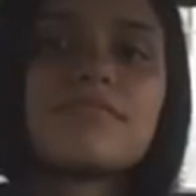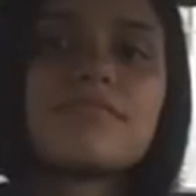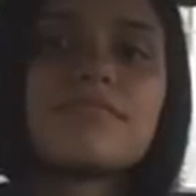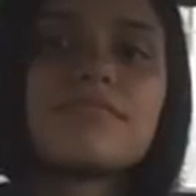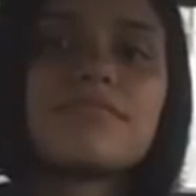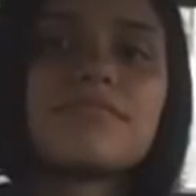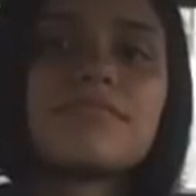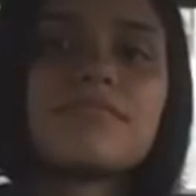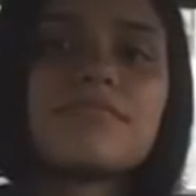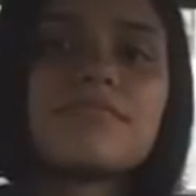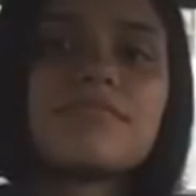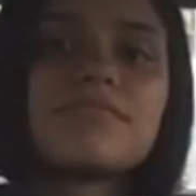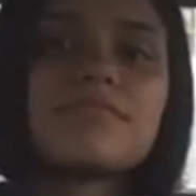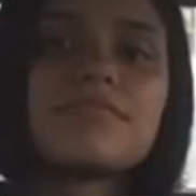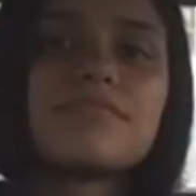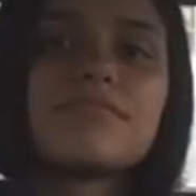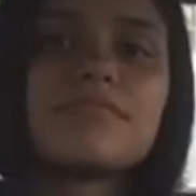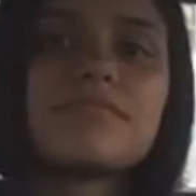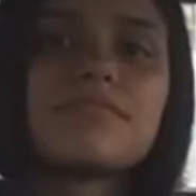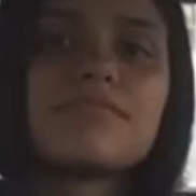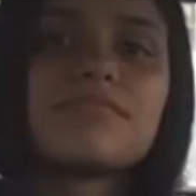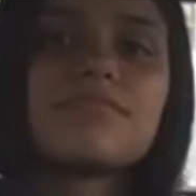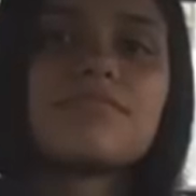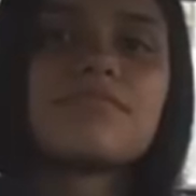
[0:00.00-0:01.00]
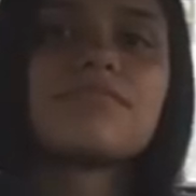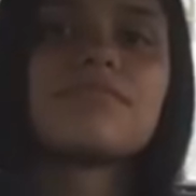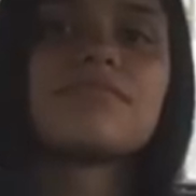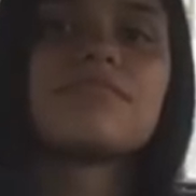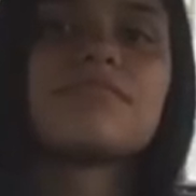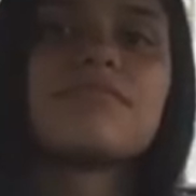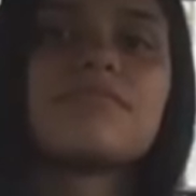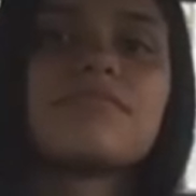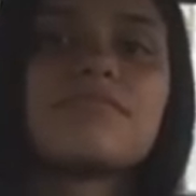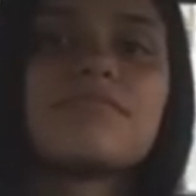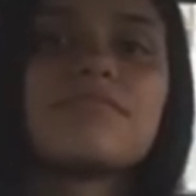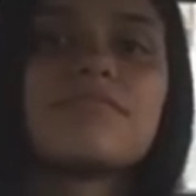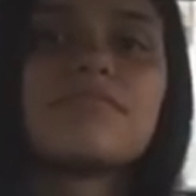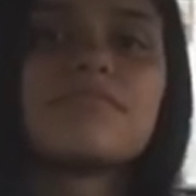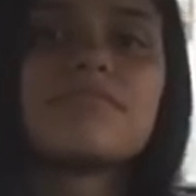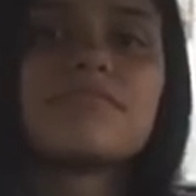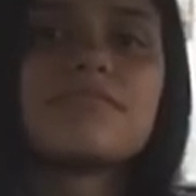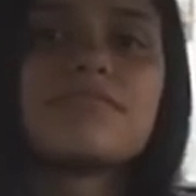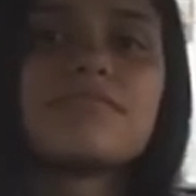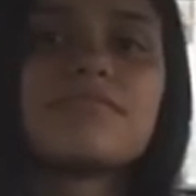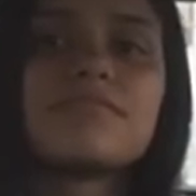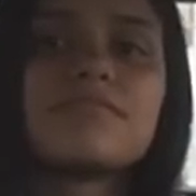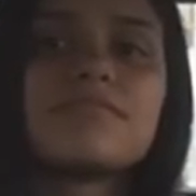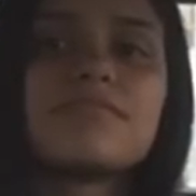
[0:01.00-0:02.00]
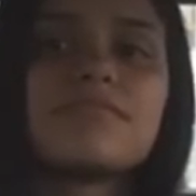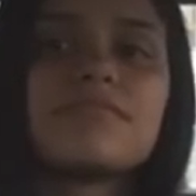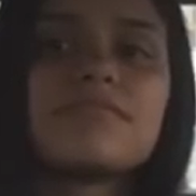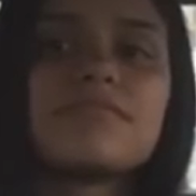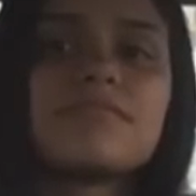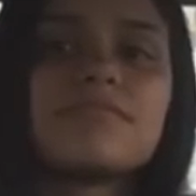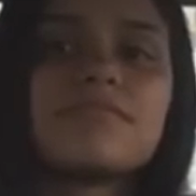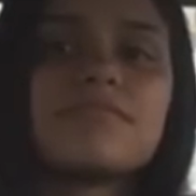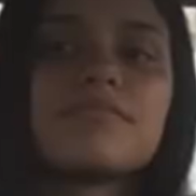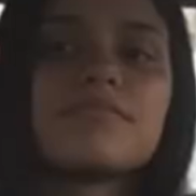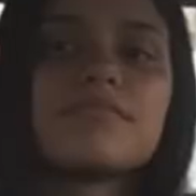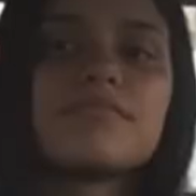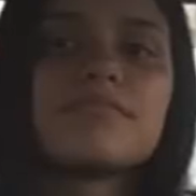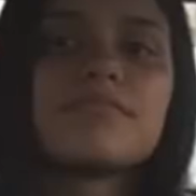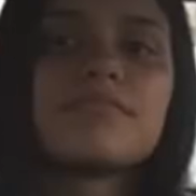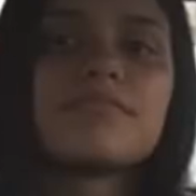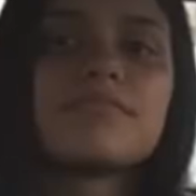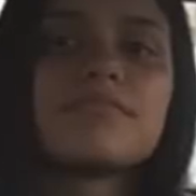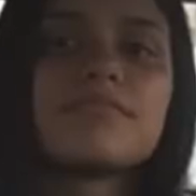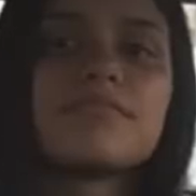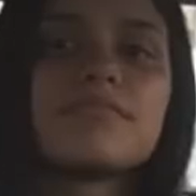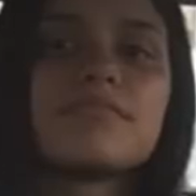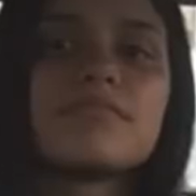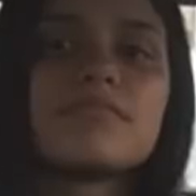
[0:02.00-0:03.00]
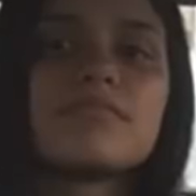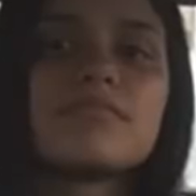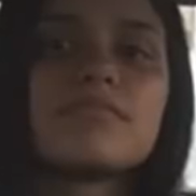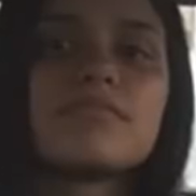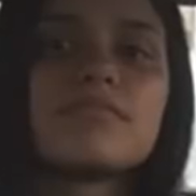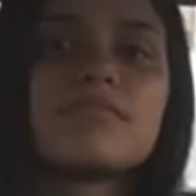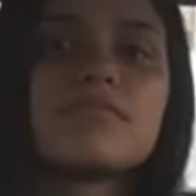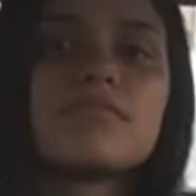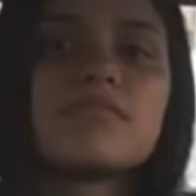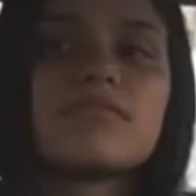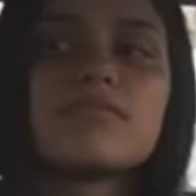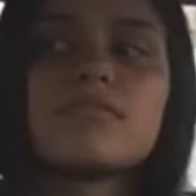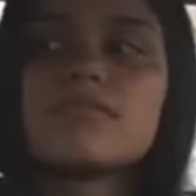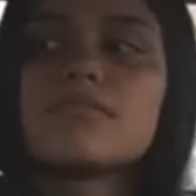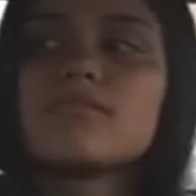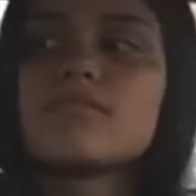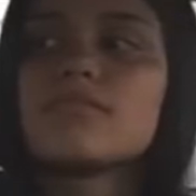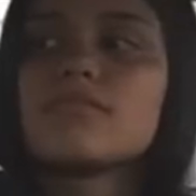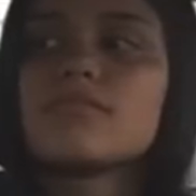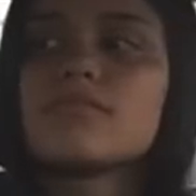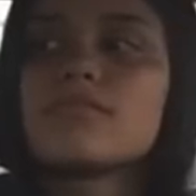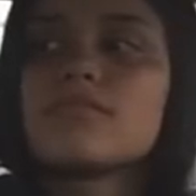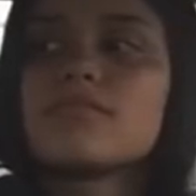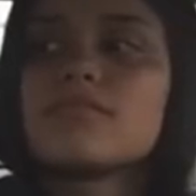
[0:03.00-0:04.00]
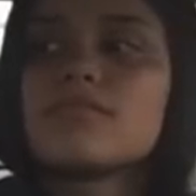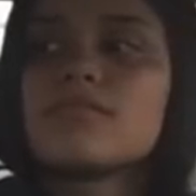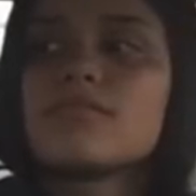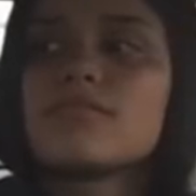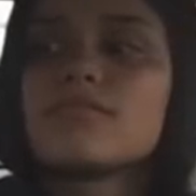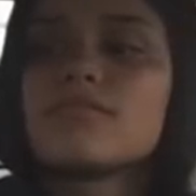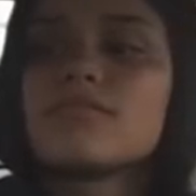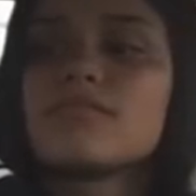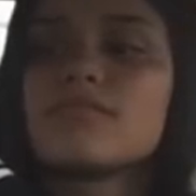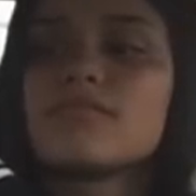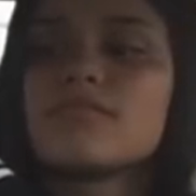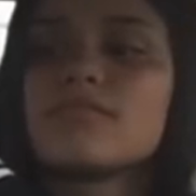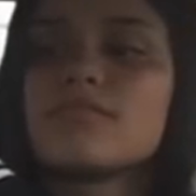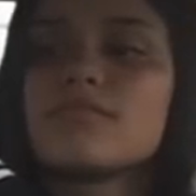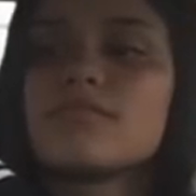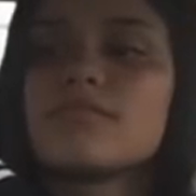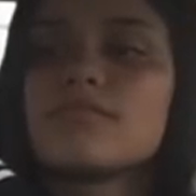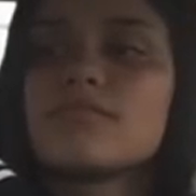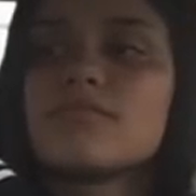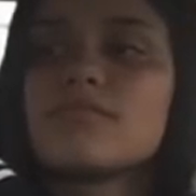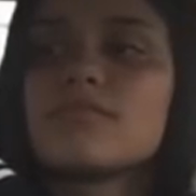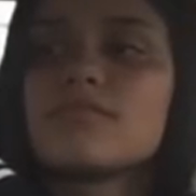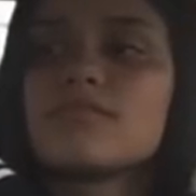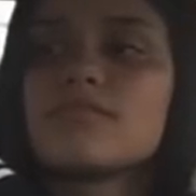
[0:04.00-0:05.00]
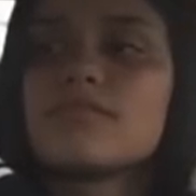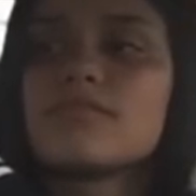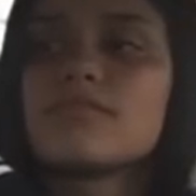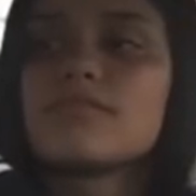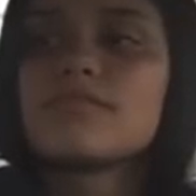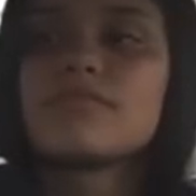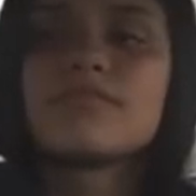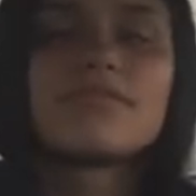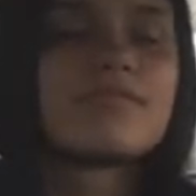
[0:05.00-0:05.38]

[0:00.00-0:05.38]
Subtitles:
(not speaking)